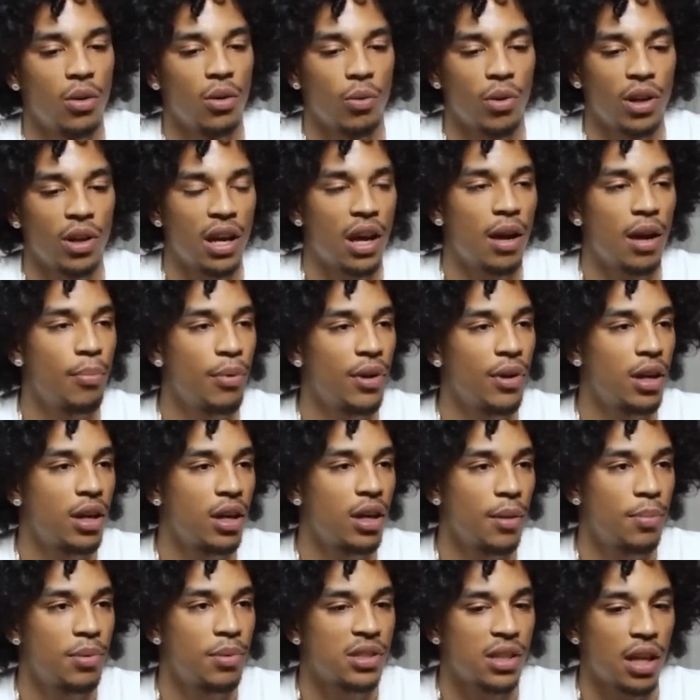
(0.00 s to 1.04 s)
when y'all break
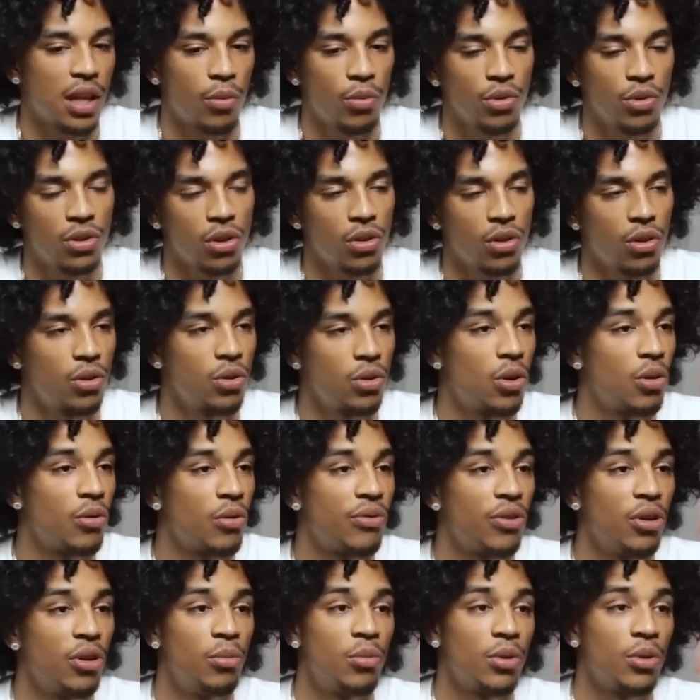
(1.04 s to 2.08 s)
up, it's like, what you gonna do? Go
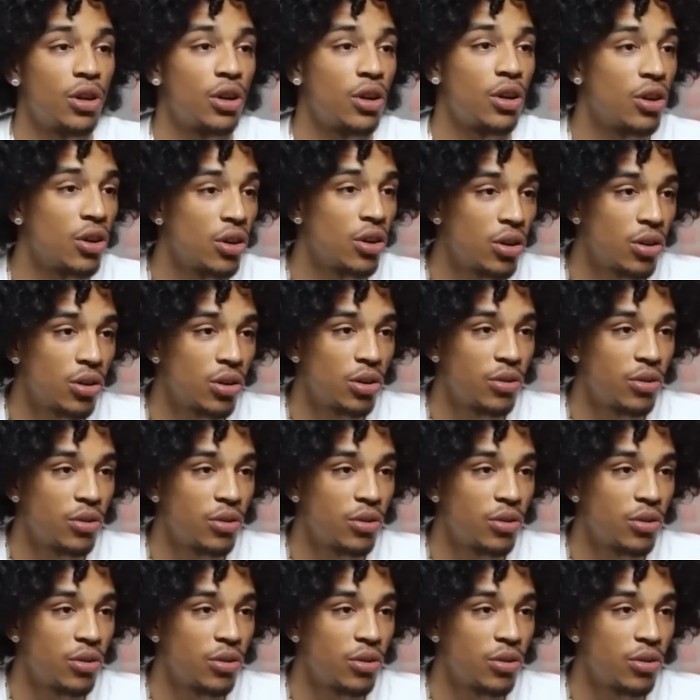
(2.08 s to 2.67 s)
film with a girl?